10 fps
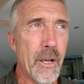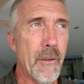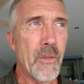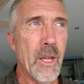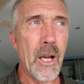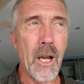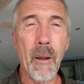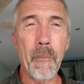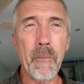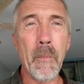it,
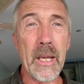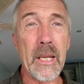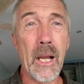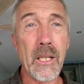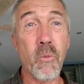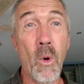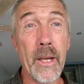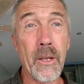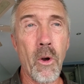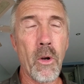making us
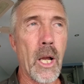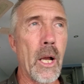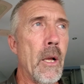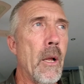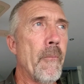wait longer.